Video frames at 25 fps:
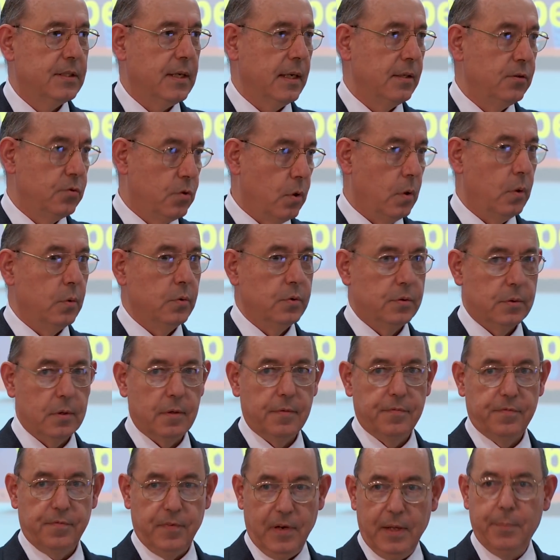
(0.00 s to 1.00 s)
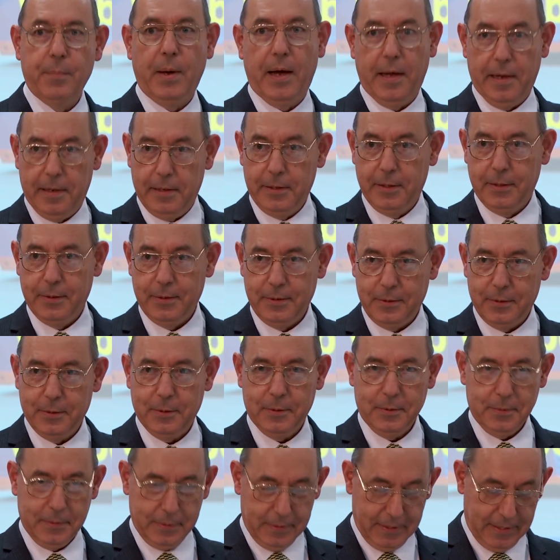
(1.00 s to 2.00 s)
St. Rose of Lima,
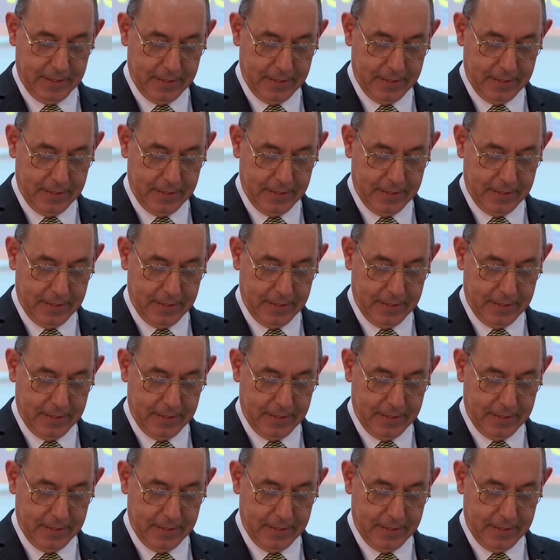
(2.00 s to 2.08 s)
no?